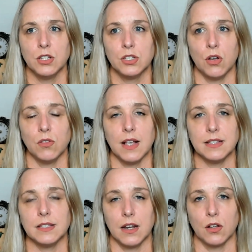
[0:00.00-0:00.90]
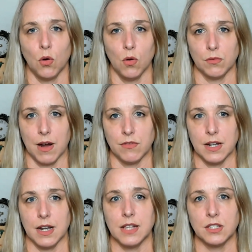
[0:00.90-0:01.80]
So let's set a goal around
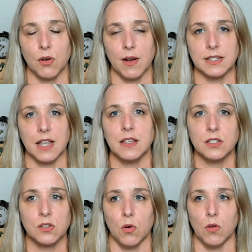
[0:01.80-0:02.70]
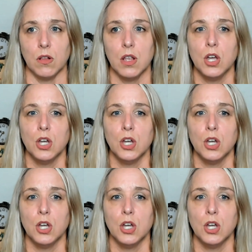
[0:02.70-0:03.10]
it. And so I set this goal